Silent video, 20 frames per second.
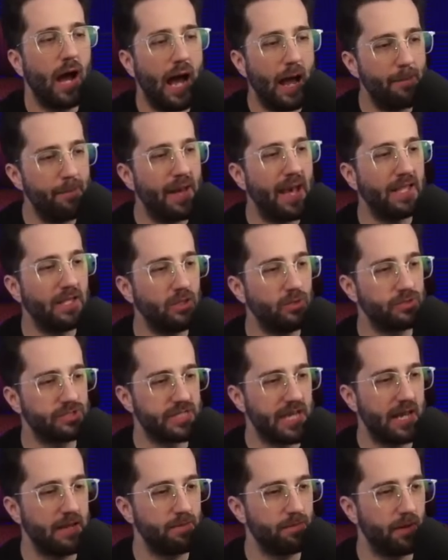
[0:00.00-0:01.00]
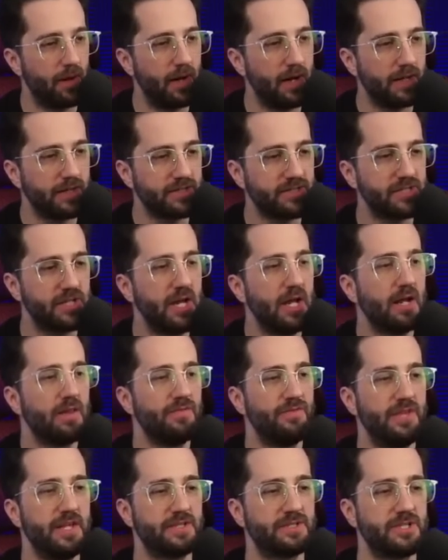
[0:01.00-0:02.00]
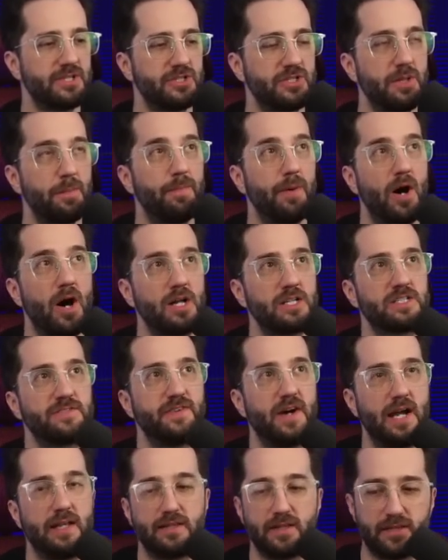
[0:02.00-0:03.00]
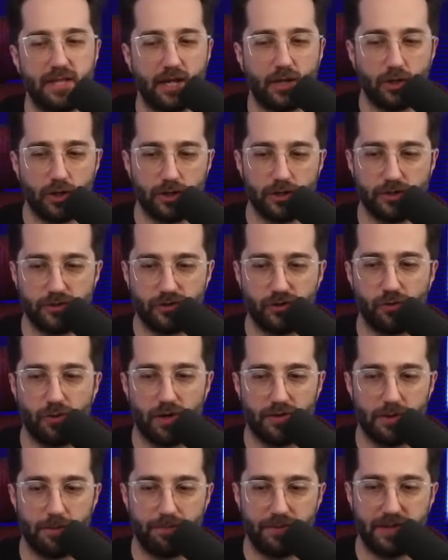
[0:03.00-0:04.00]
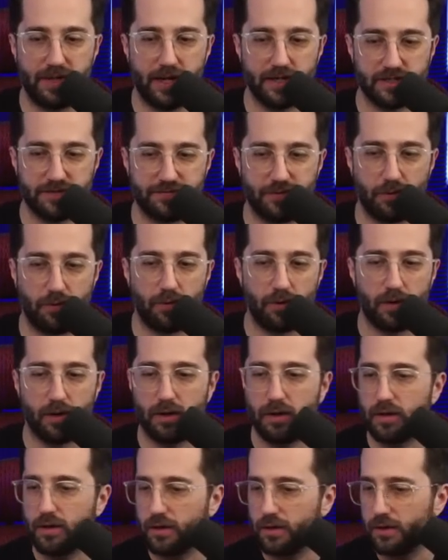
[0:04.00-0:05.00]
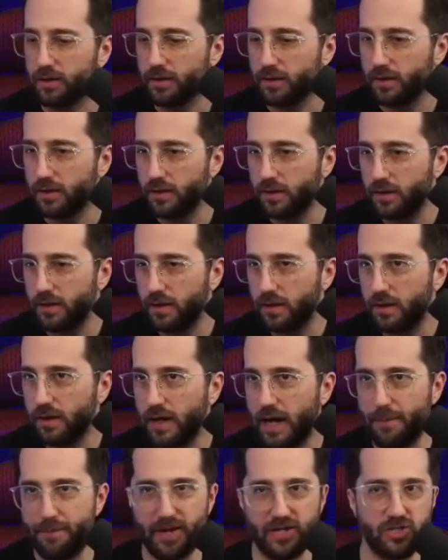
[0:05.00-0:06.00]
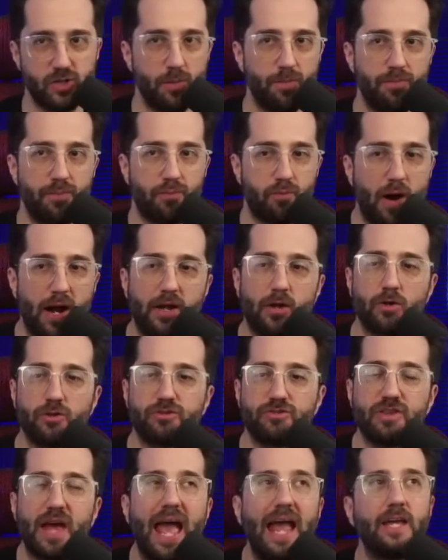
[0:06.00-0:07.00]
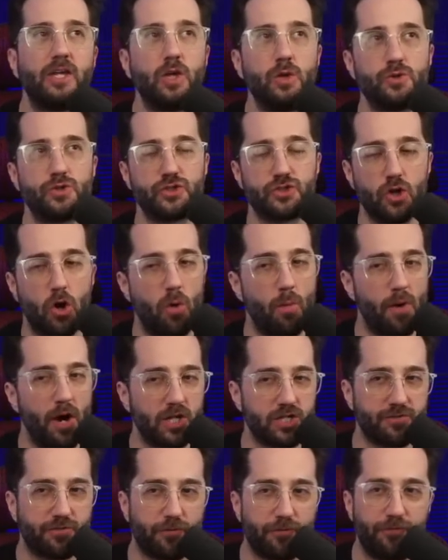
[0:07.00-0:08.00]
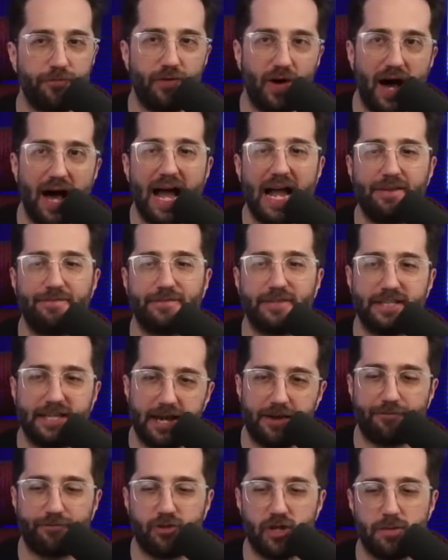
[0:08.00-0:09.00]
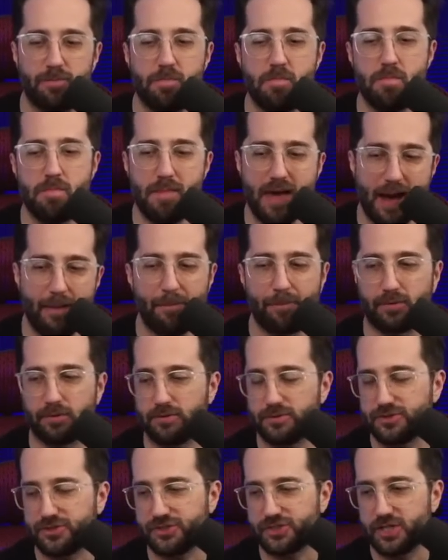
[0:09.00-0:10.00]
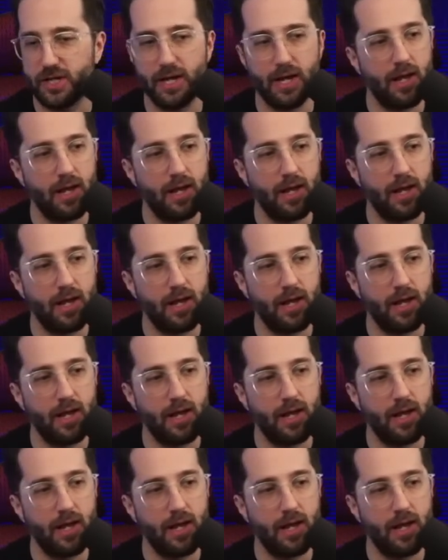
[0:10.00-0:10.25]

$10. This is the boss fight that they couldn't do on the PS4. I bet you. Predator, thank you so much for 5 gifted members.